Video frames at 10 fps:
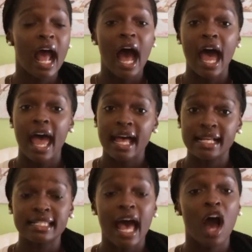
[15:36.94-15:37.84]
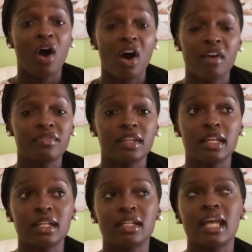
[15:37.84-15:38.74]
I ask how
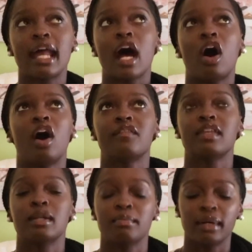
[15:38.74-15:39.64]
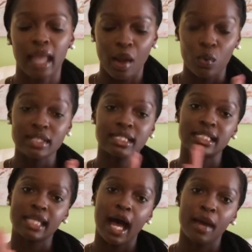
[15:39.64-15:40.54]
often, not how often, but like what's the
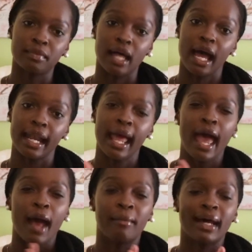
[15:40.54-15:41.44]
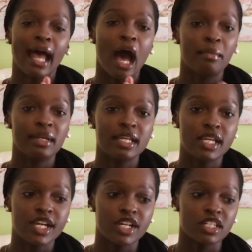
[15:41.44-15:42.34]
timeline about how many
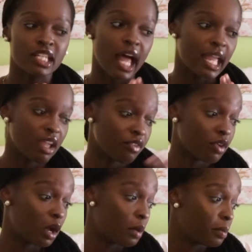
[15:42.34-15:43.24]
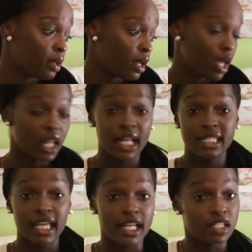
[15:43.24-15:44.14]
years I get from, let's
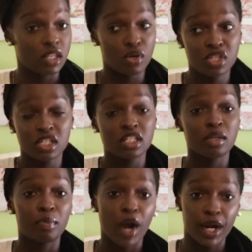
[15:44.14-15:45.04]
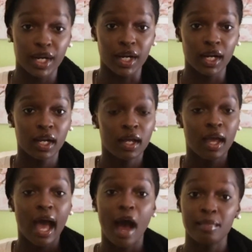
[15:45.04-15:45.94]
say, associate to partner.
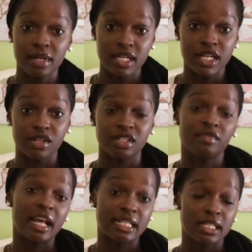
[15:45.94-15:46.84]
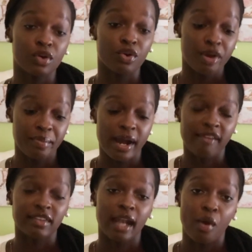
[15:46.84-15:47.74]
How many years, if that's the career
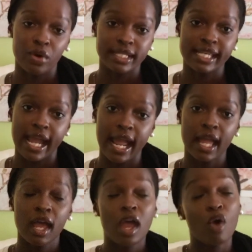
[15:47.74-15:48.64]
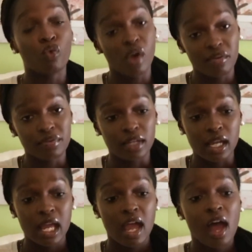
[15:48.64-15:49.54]
path that I want to take,
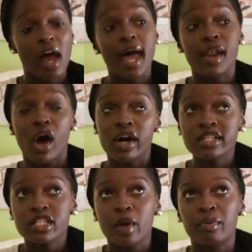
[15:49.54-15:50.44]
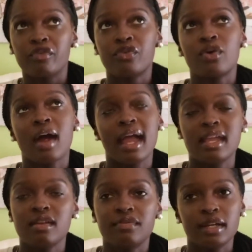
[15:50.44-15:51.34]
roughly. And also, before I
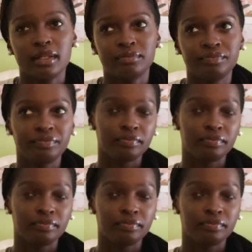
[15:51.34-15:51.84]
even,